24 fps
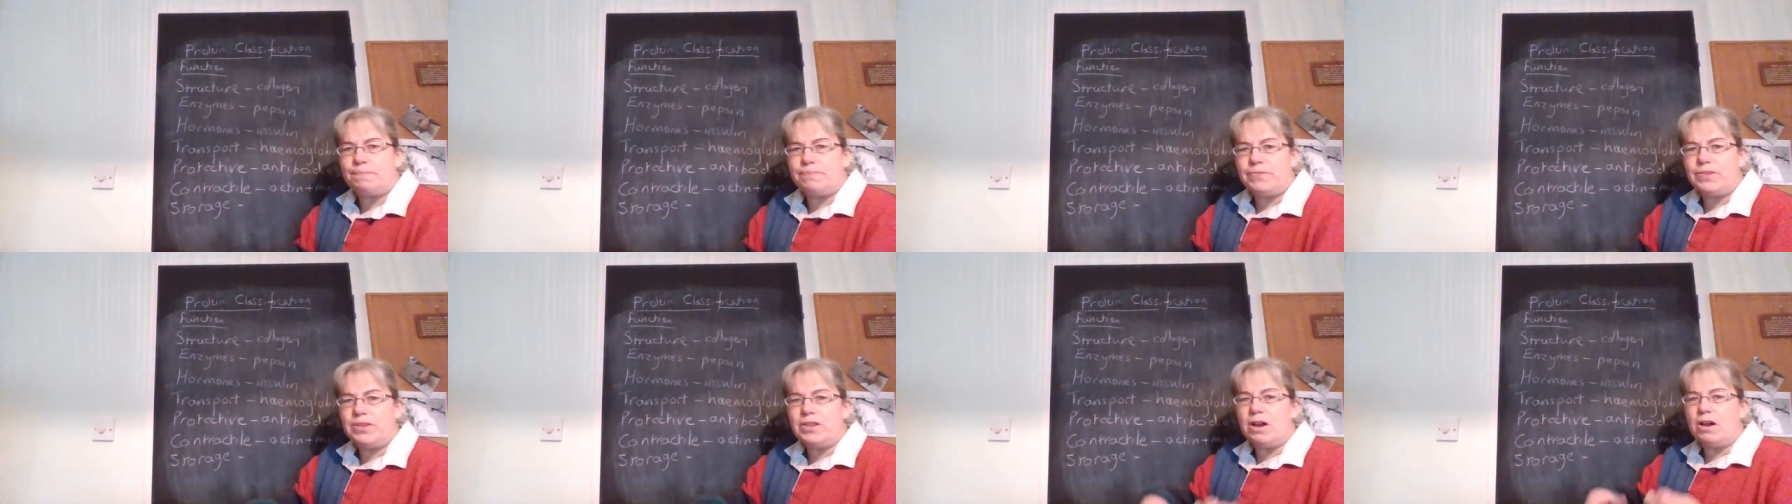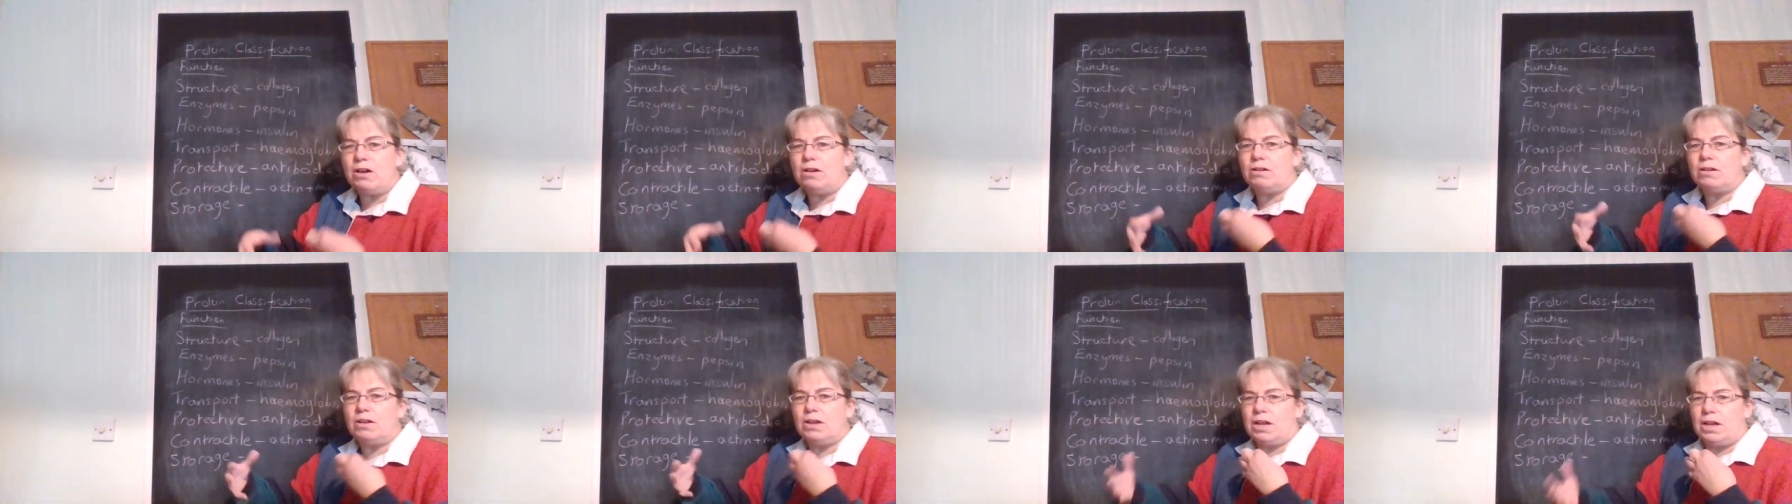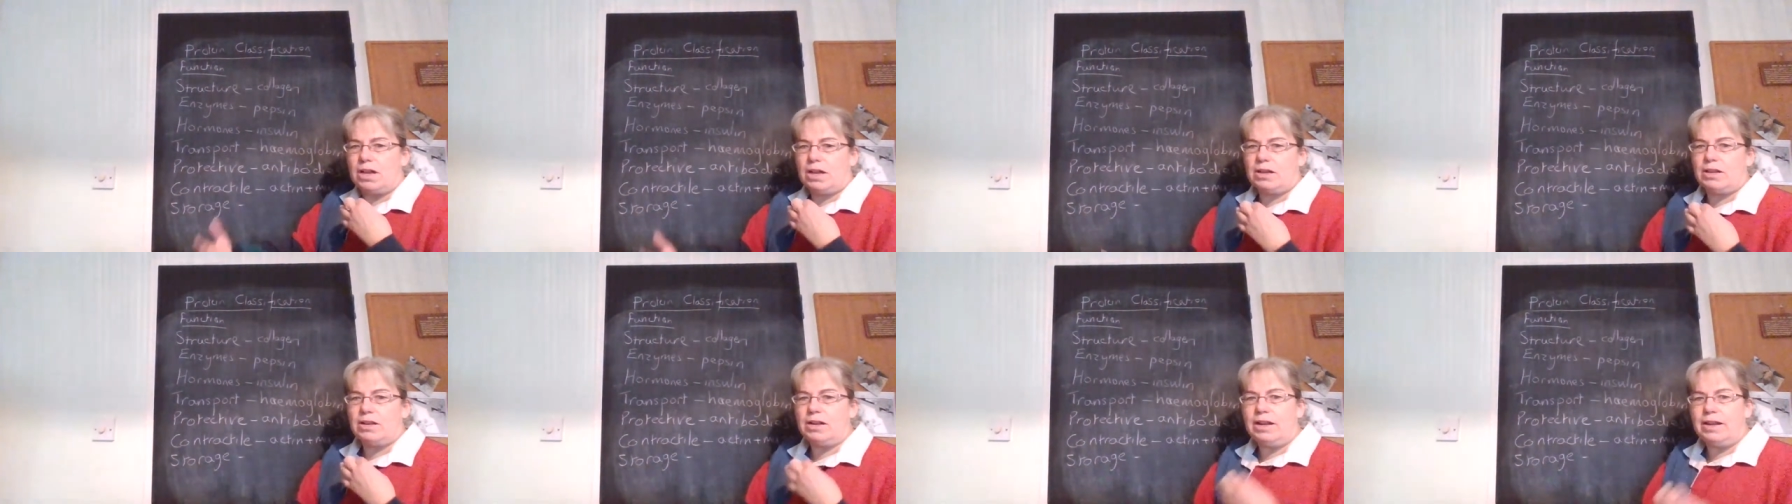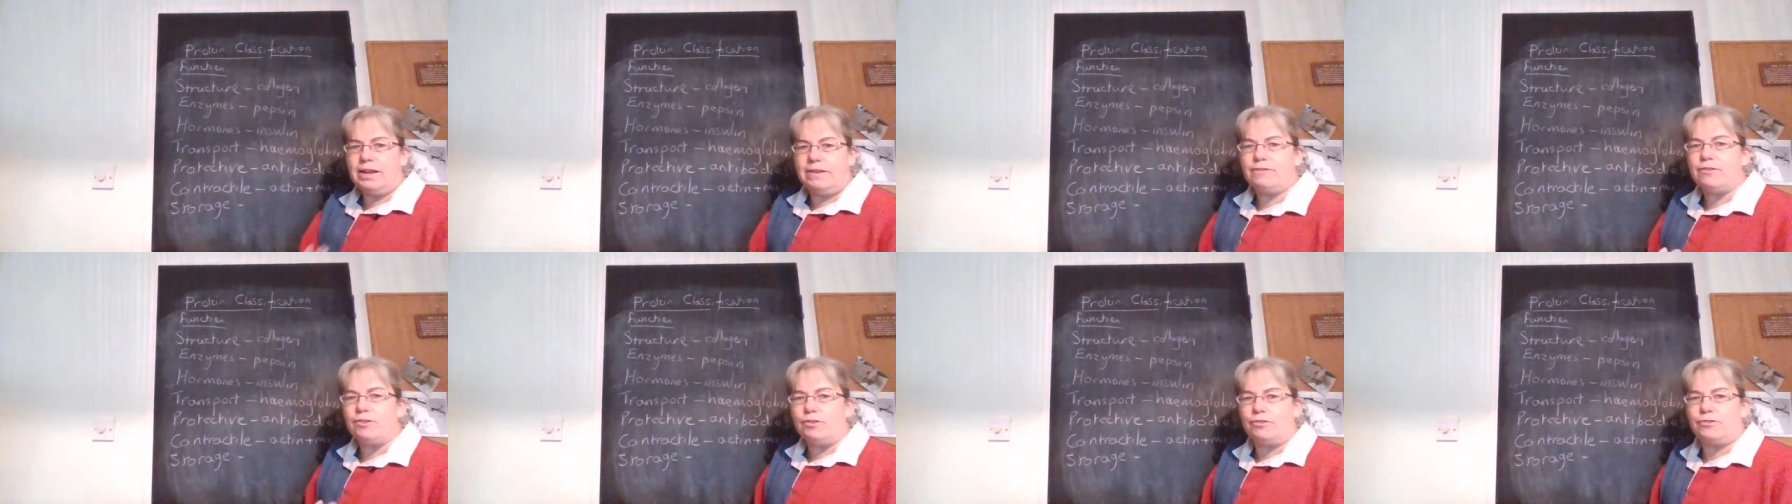young can
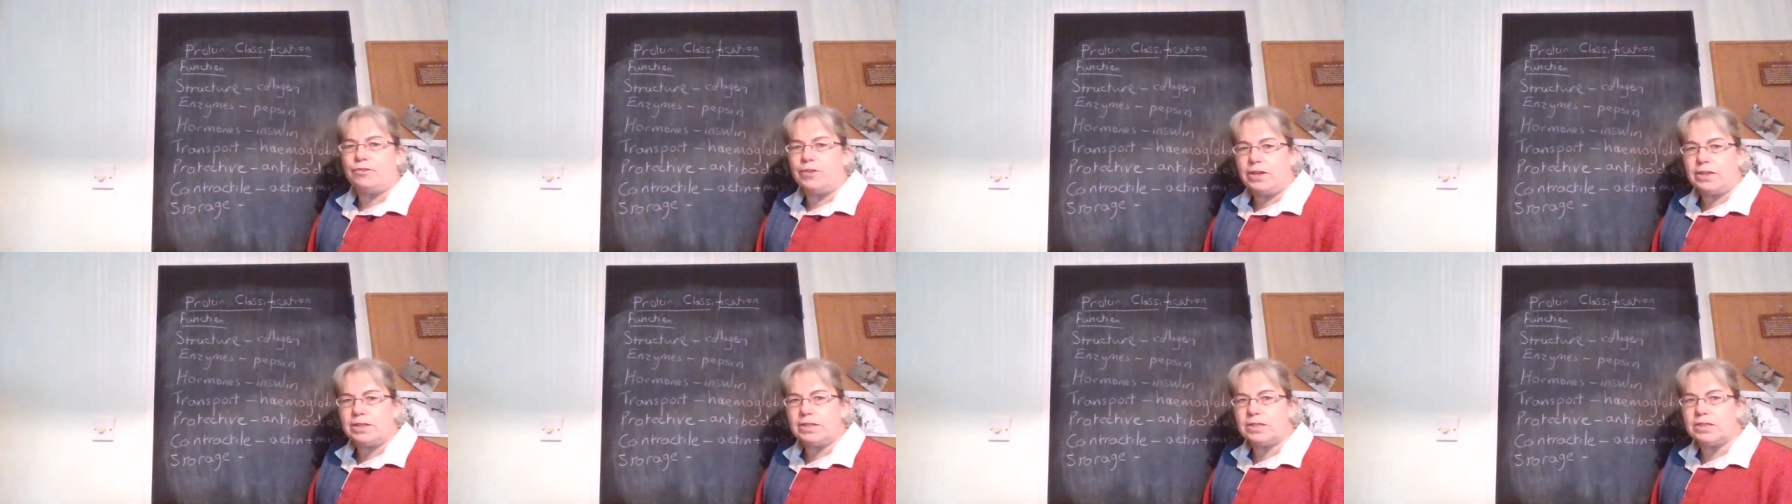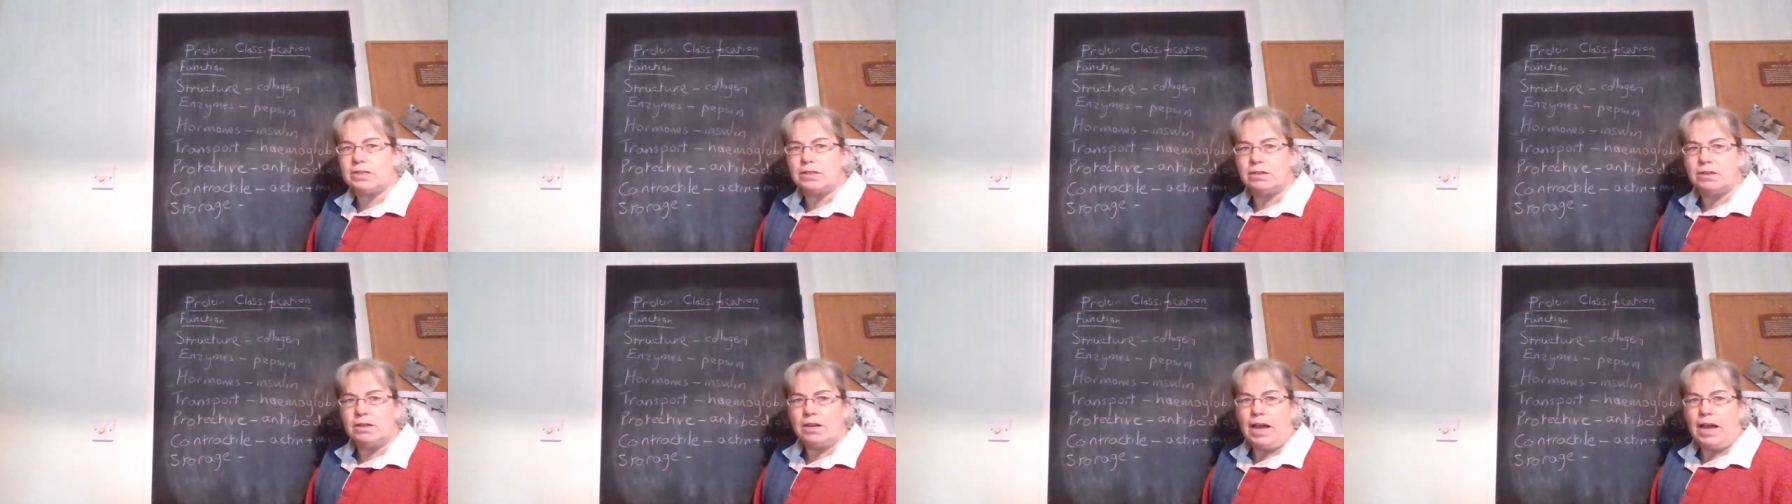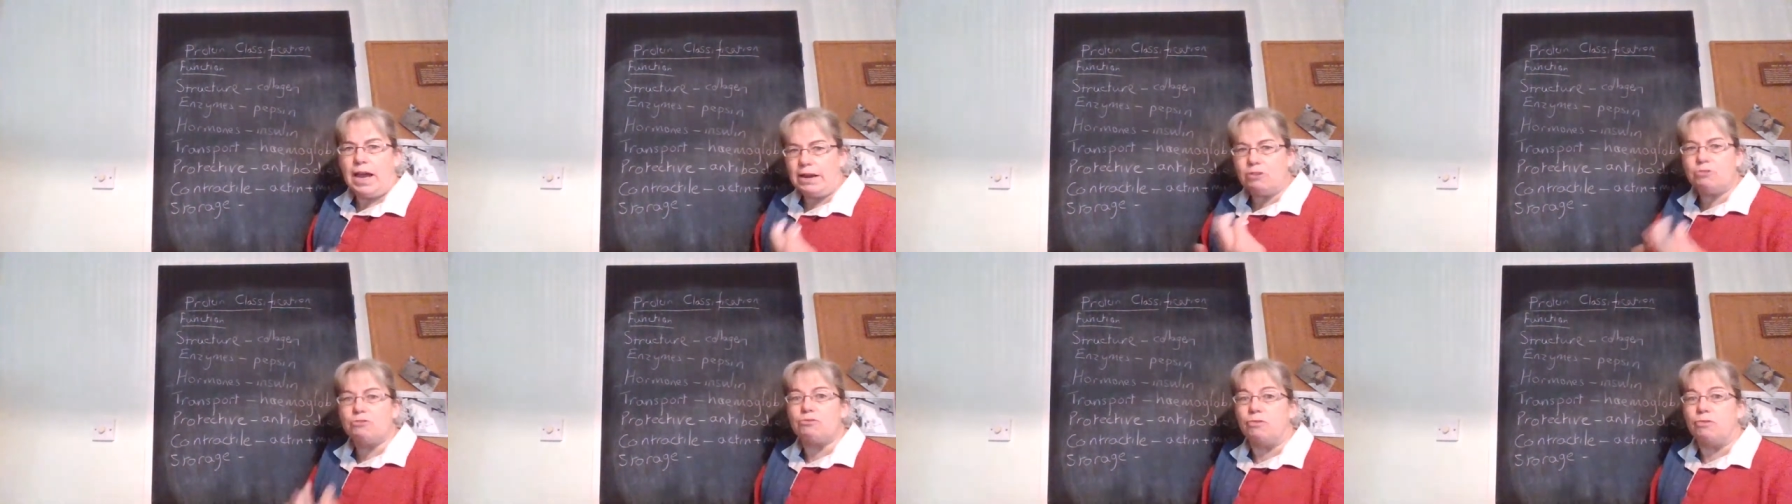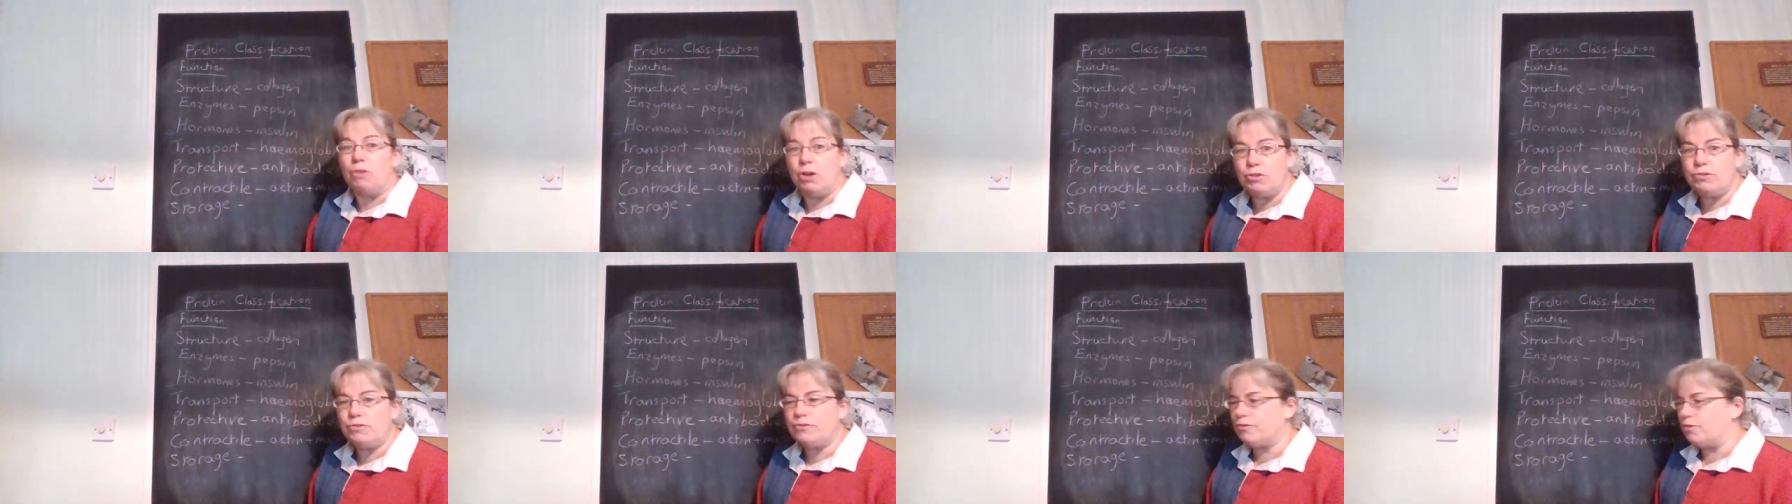live off it and
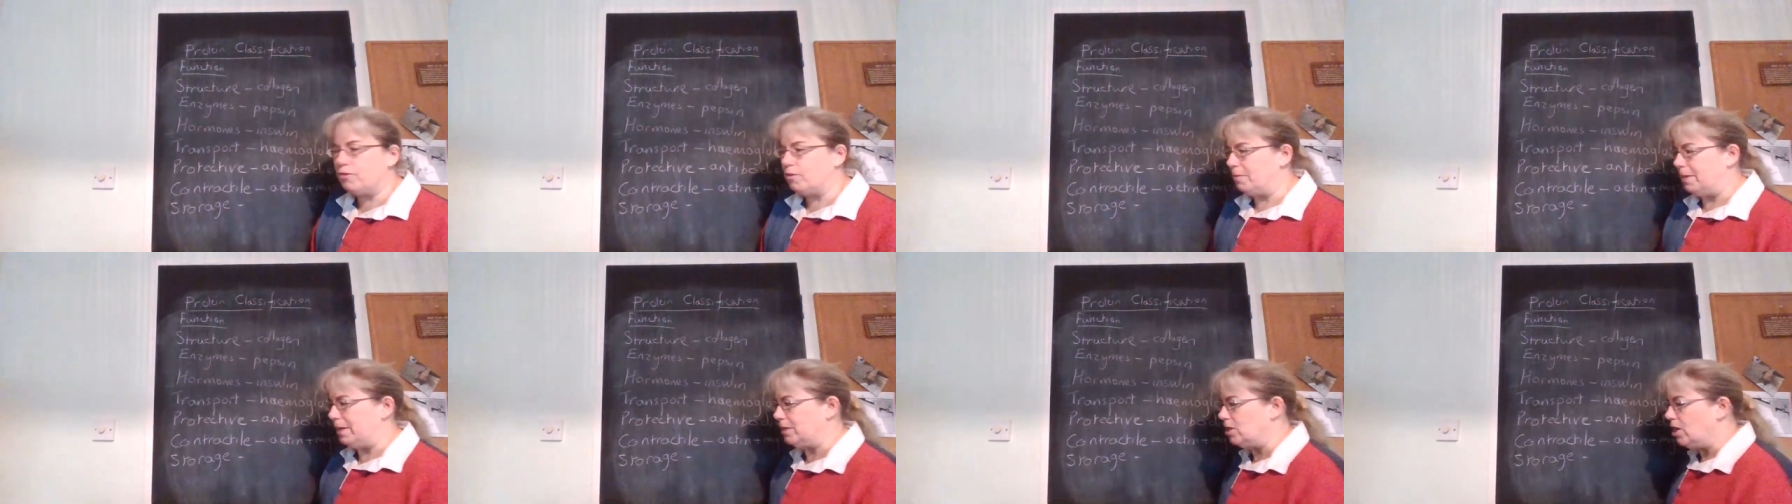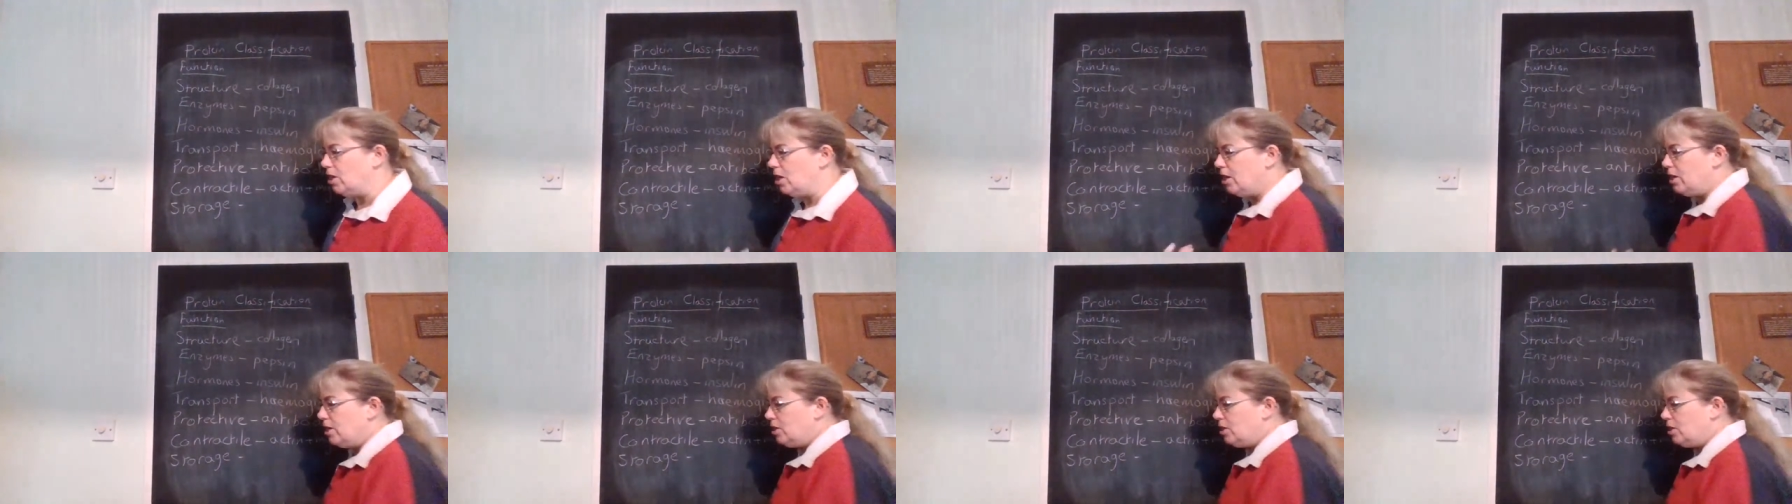grow from it.